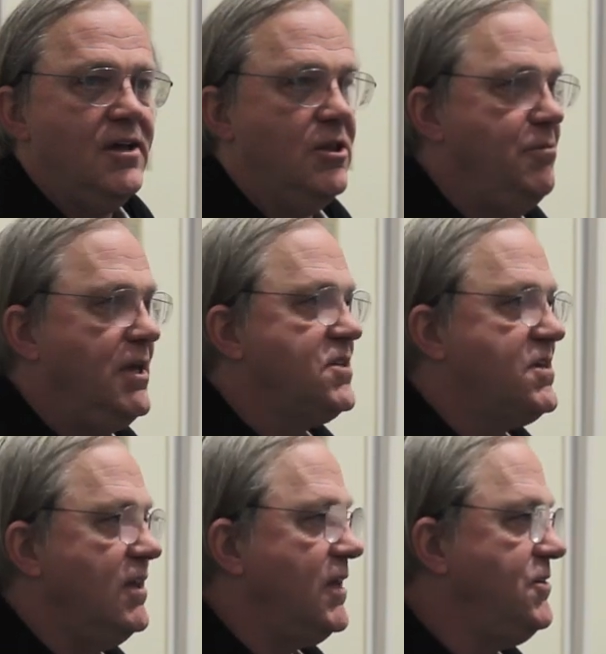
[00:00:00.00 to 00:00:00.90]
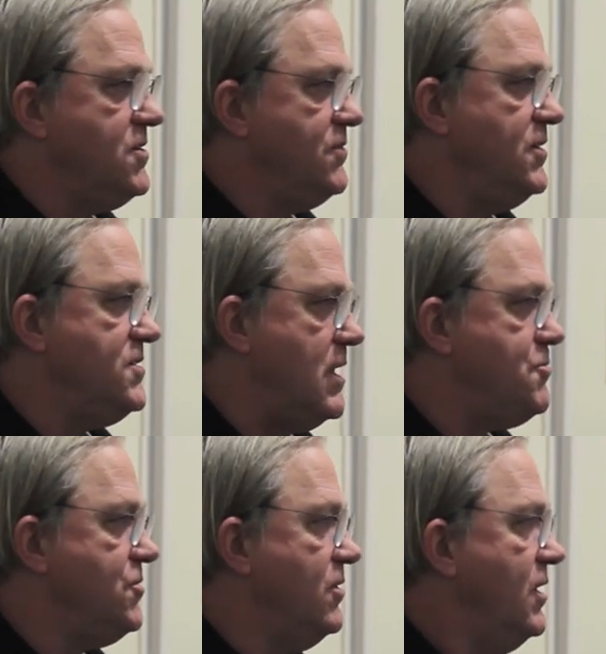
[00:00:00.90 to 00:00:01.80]
the biggest collectors of
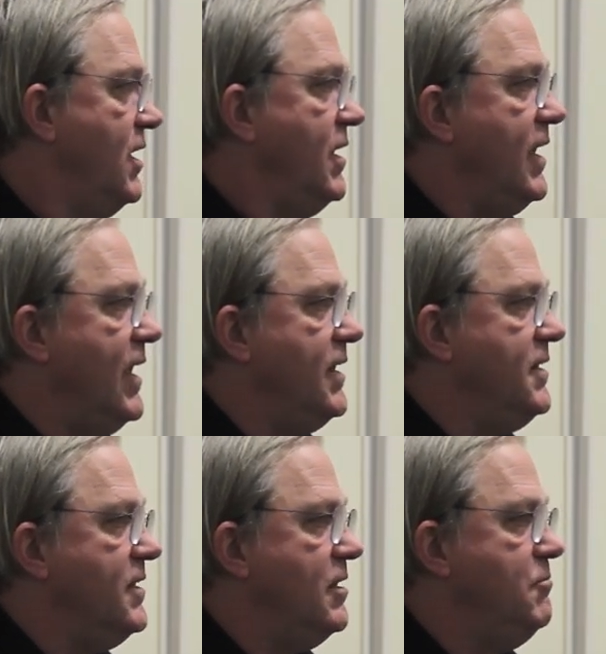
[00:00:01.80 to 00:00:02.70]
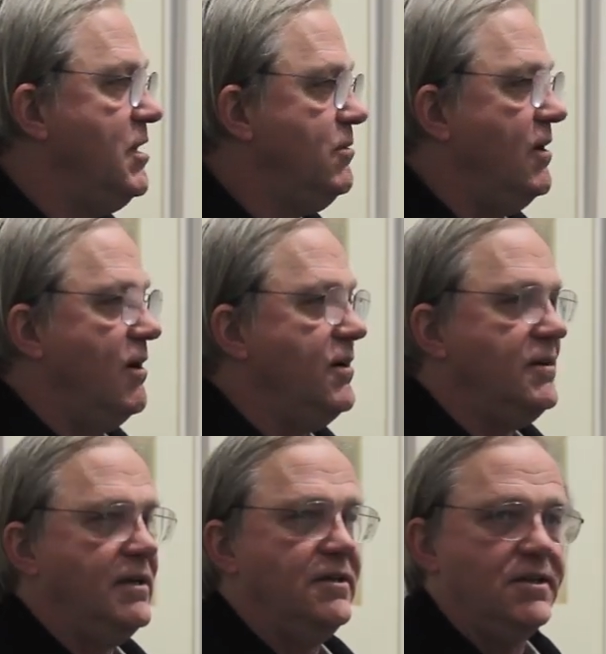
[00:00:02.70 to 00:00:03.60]
conceptual and uh, minimal
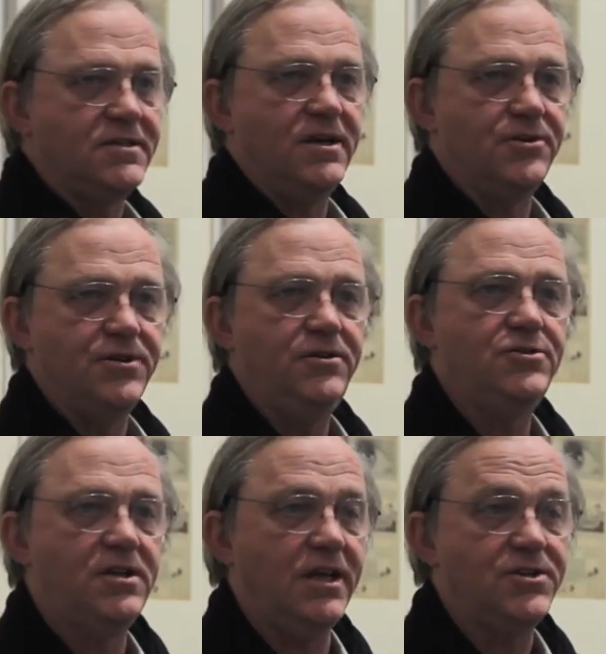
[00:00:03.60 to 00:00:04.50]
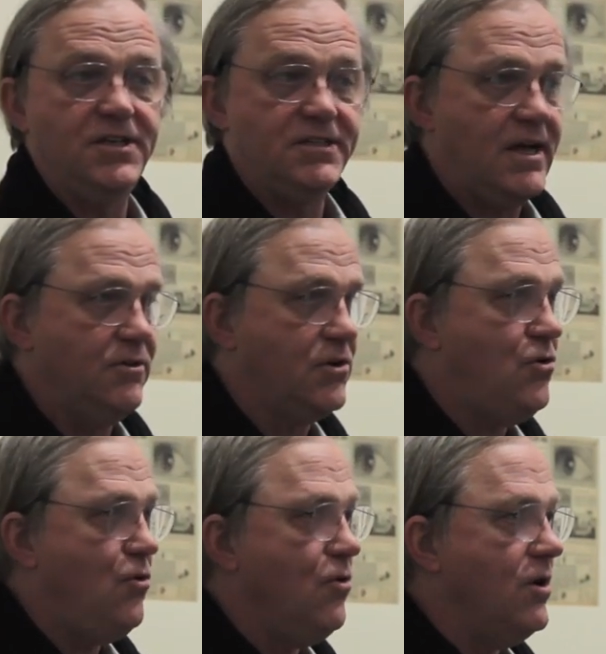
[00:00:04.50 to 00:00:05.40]
art in this country, whose collection is now the
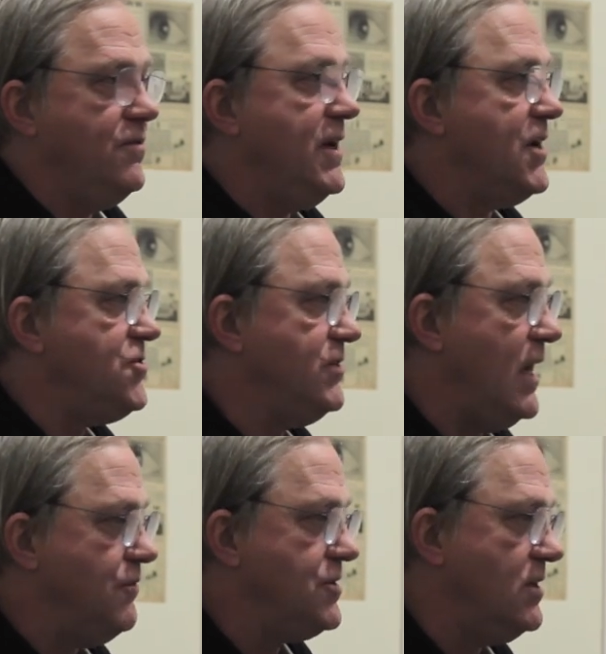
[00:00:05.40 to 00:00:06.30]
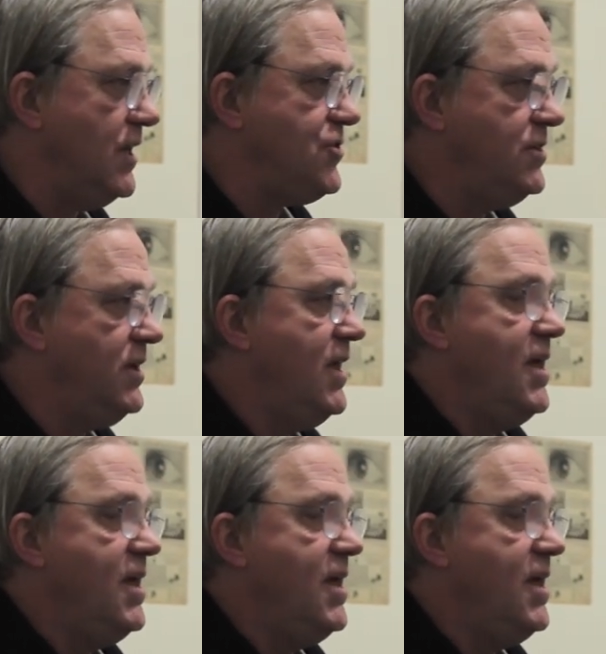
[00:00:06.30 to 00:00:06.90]
core of the National Gallery's collection.